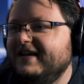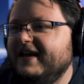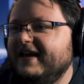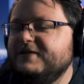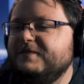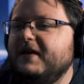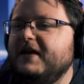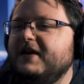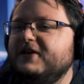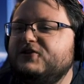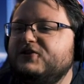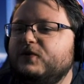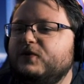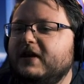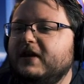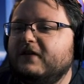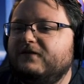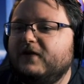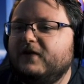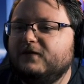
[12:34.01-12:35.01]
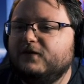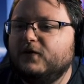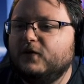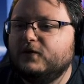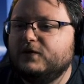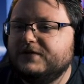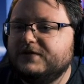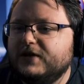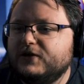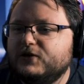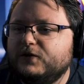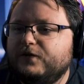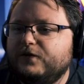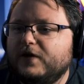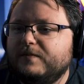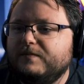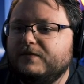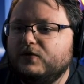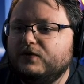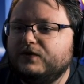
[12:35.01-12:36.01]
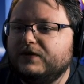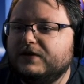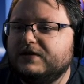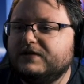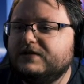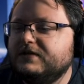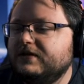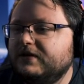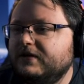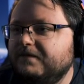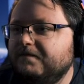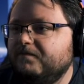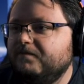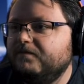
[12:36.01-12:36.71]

It's doing that fun vocal sounds if I mute this.